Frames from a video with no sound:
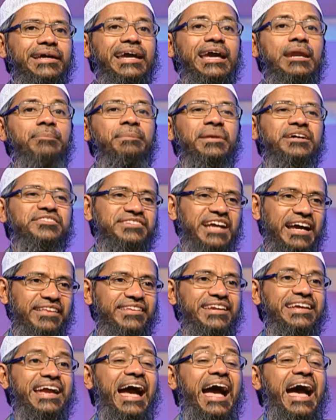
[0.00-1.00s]
in mixed
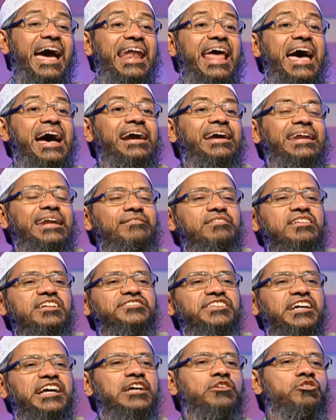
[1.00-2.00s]
gathering. And I agree with the
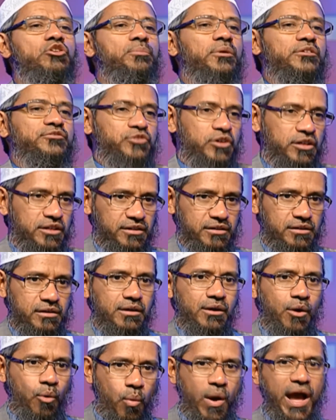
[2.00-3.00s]
second group of scholars.
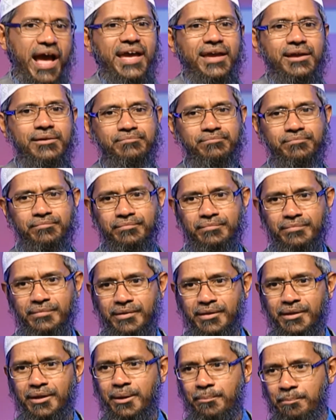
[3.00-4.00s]
Why?
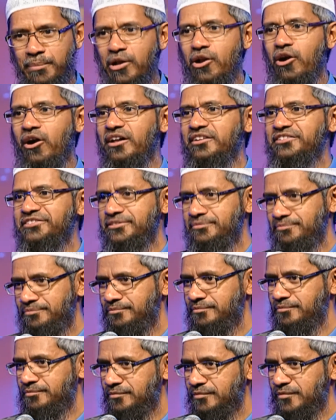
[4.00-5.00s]
Because
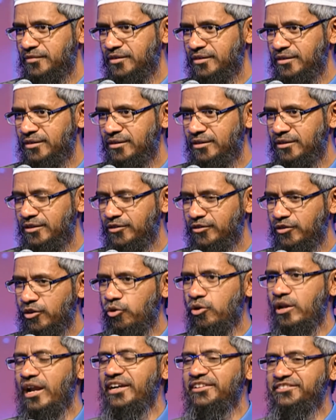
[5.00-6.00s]
the
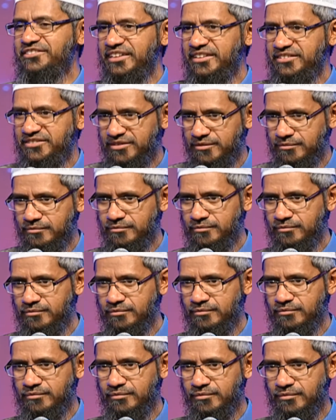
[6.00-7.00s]
Quran says
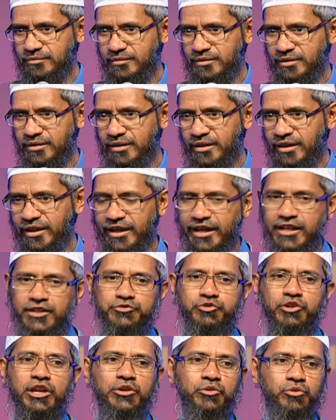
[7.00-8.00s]
in
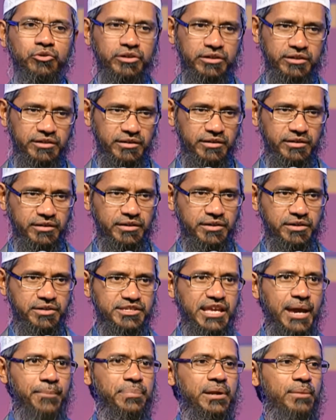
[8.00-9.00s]
Surah Nur,
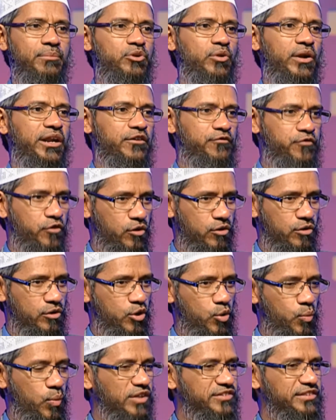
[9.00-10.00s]
chapter number 24,
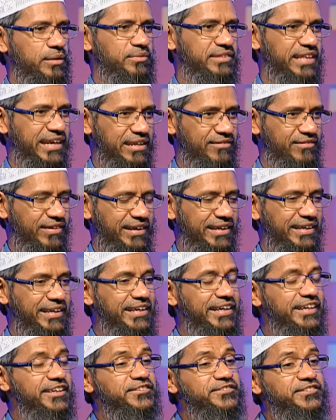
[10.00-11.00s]
verse number 30,
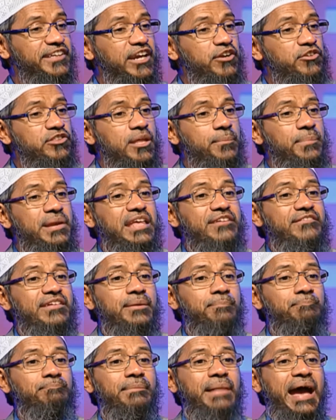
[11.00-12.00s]
say to the
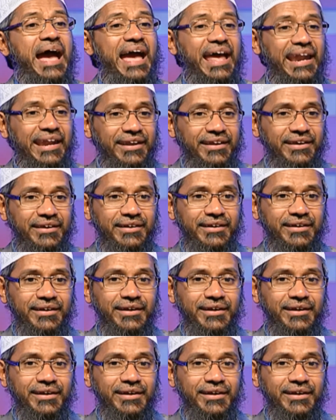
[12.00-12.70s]
believing man